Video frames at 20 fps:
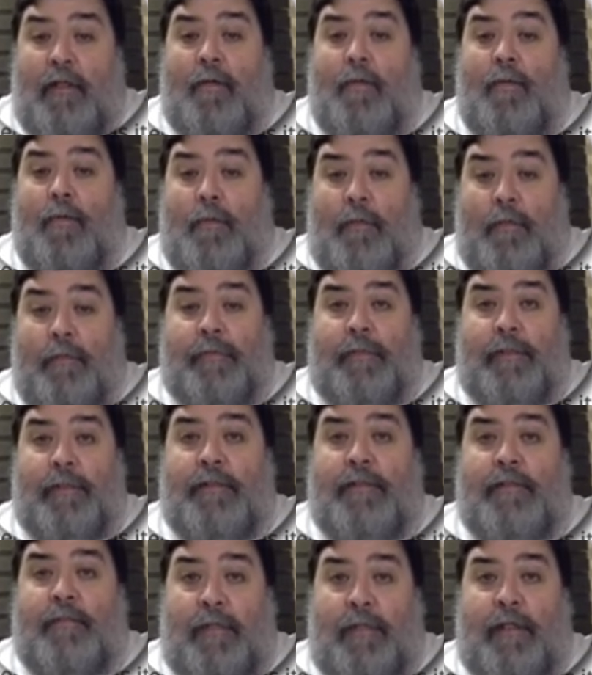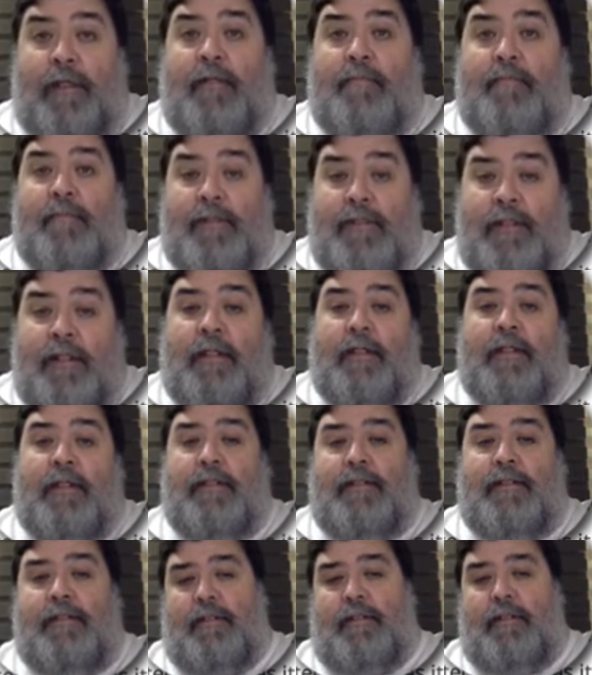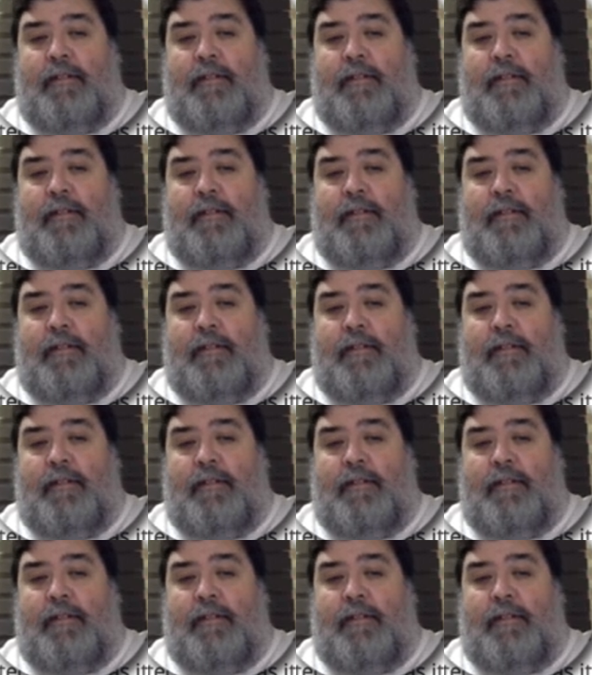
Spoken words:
All of these are bad mistakes.